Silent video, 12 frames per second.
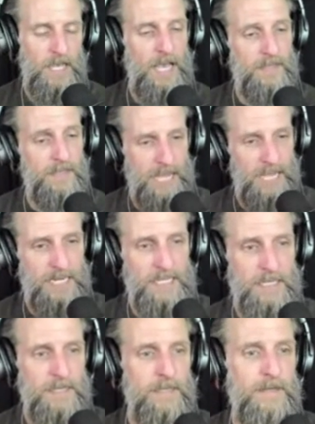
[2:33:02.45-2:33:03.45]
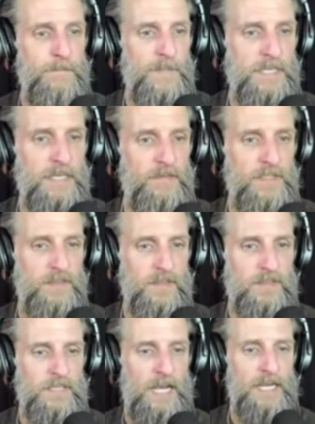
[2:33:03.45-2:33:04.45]
As any given
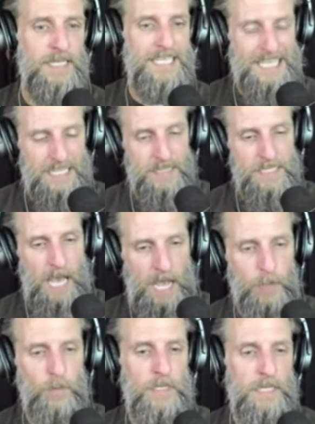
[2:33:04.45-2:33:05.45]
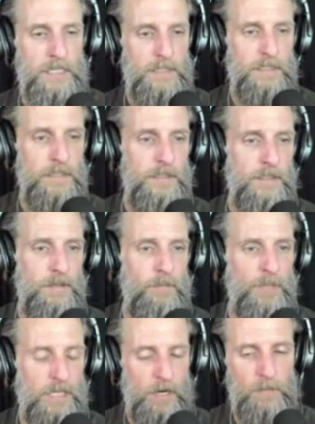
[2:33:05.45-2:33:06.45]
society in the aggregate
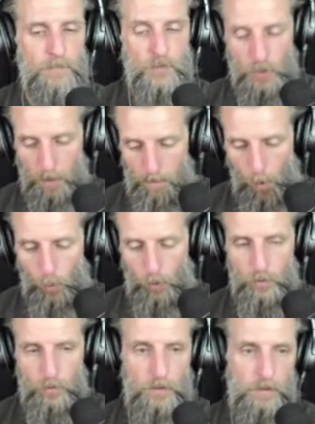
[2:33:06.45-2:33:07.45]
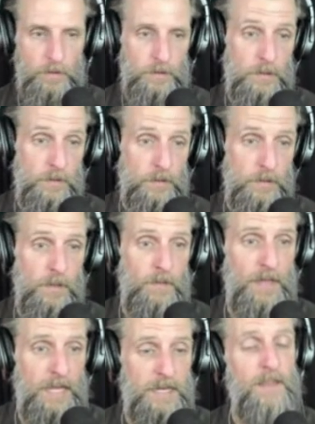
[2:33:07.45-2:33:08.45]
becomes moral,
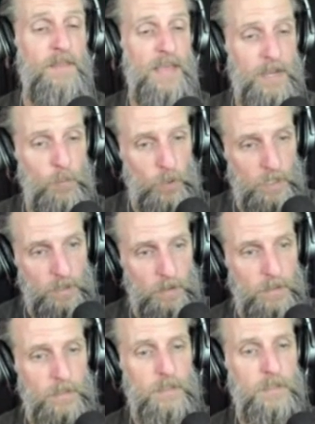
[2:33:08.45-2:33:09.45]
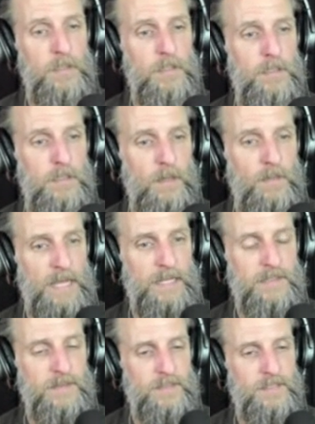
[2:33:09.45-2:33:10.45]
then they will then
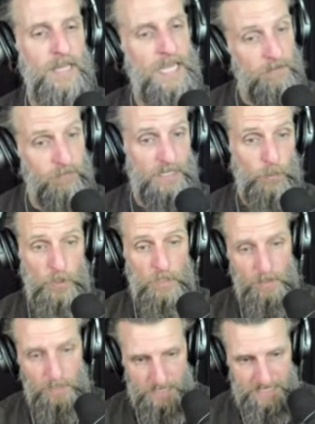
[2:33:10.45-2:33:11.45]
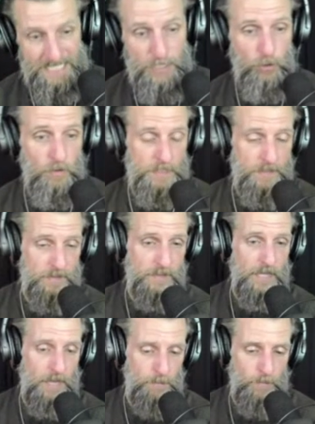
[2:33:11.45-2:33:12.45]
slavery will decrease
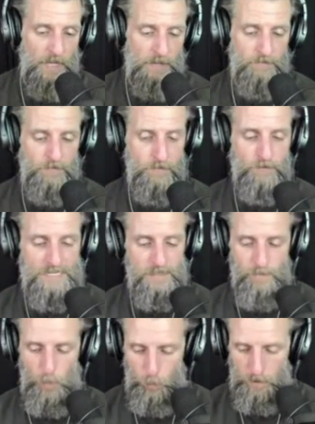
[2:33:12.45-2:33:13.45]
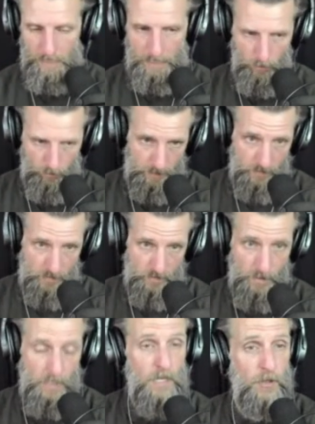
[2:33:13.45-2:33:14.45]
and, and freedom will increase.
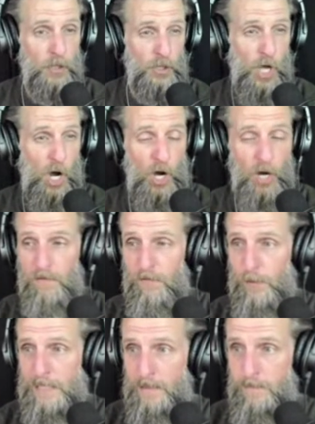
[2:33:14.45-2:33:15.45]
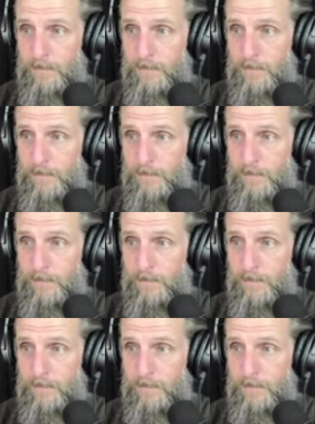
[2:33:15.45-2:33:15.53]
The law of freedom.